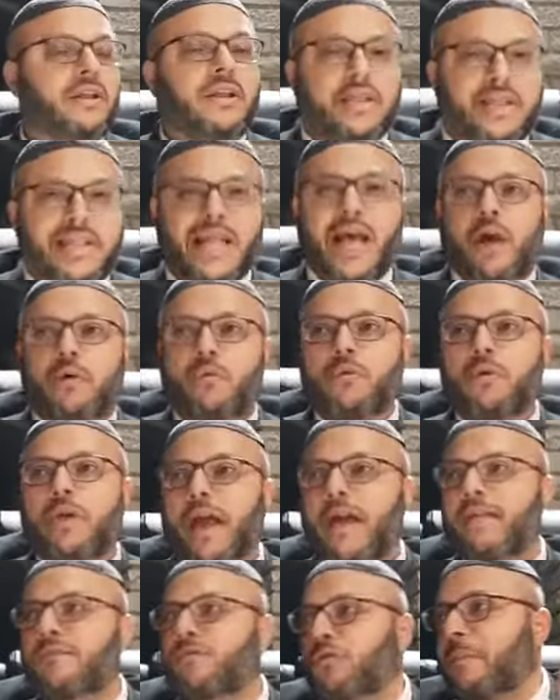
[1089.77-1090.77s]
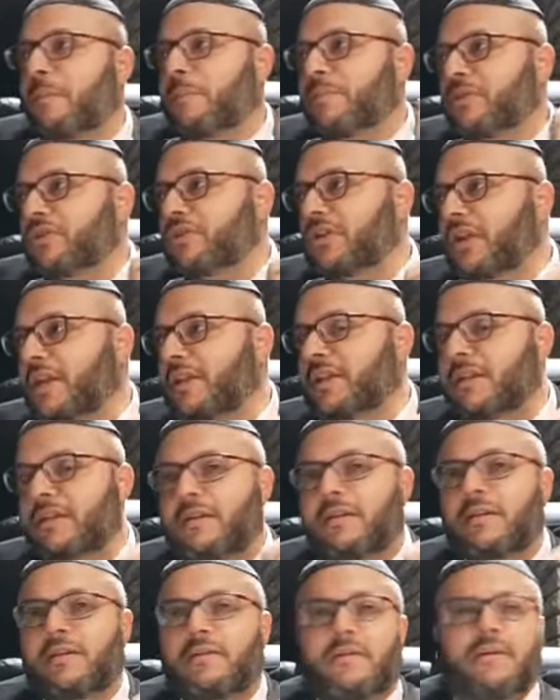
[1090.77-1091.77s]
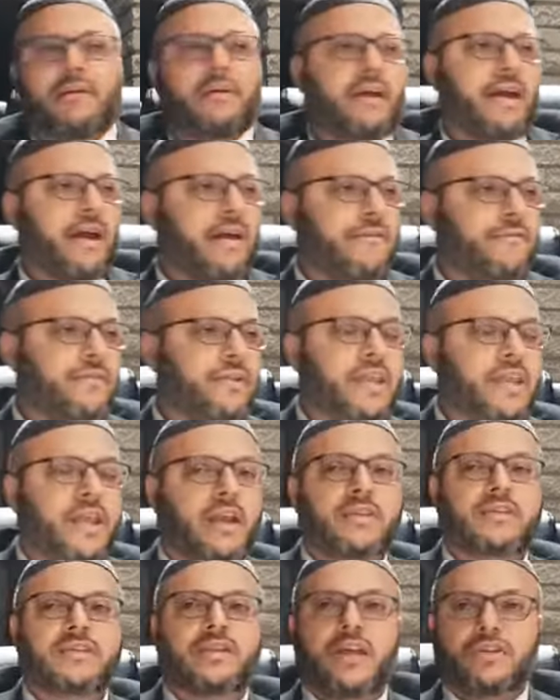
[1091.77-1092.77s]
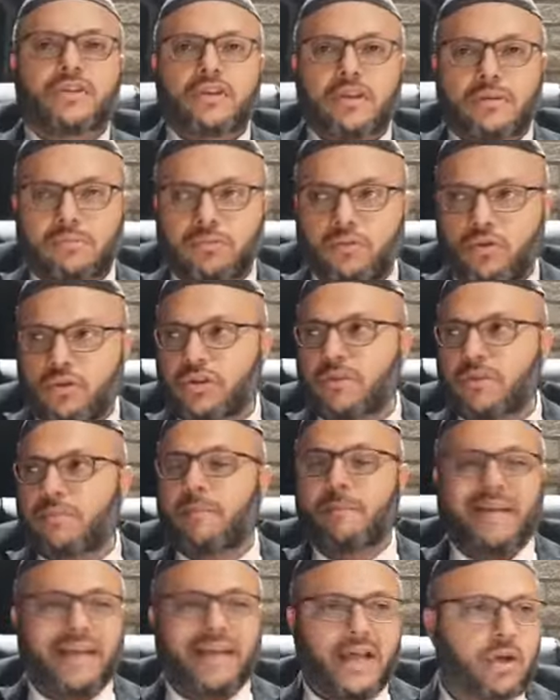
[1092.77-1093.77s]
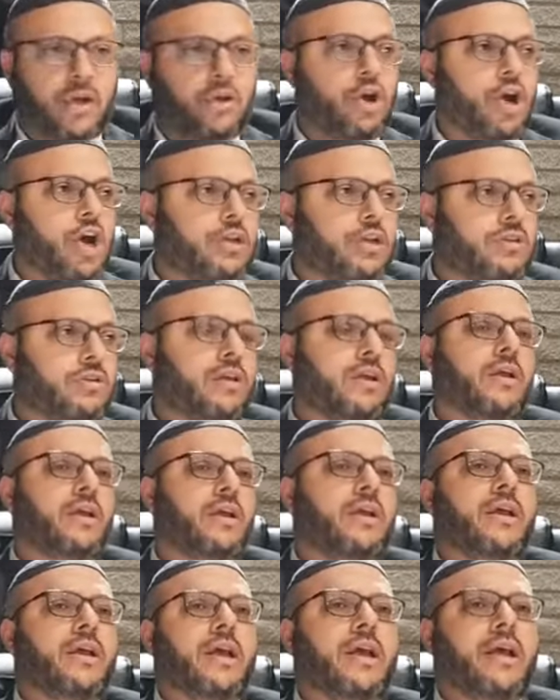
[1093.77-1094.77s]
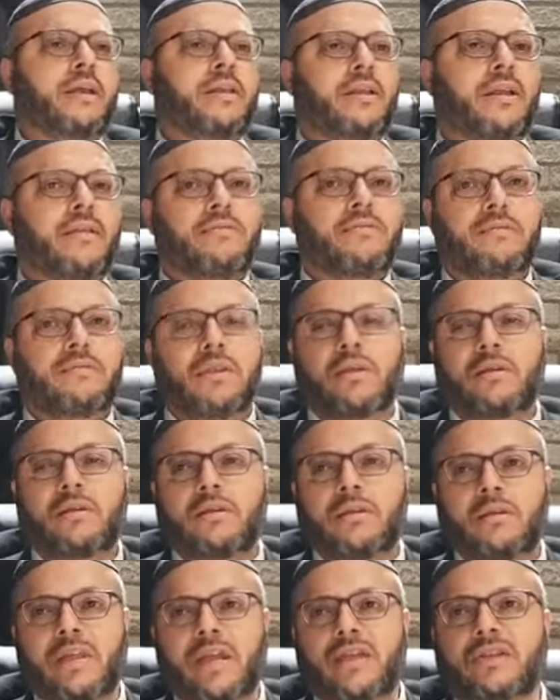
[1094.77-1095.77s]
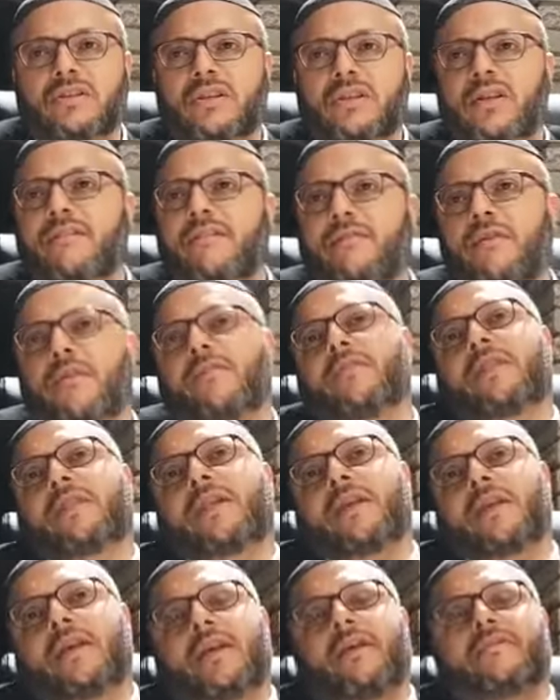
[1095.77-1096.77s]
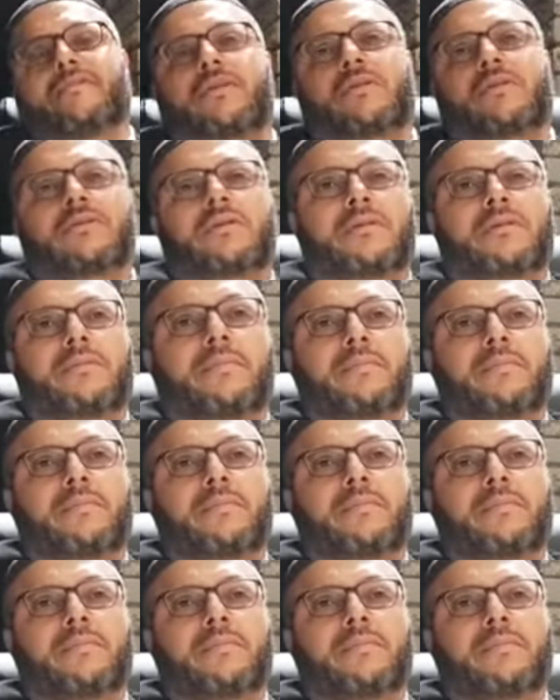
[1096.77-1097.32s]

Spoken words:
Now we have to appreciate everything and say Hashem to Hashem Berachot and give in thanksgiving for everything He gave us.